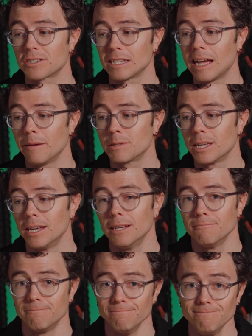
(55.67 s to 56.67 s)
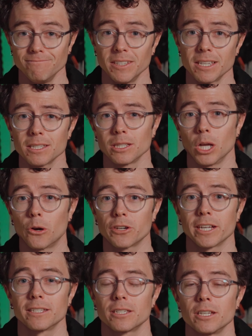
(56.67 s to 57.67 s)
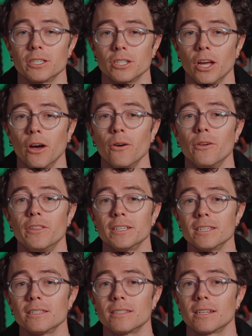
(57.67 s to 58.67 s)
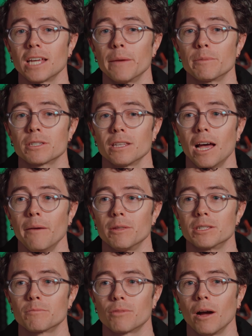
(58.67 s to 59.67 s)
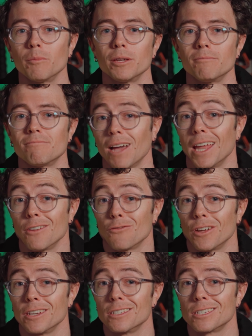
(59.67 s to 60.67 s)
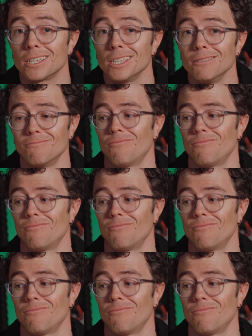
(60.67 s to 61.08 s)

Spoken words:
slabs. This is lower density snow. This the type of slab that's probably kind of fun to ski.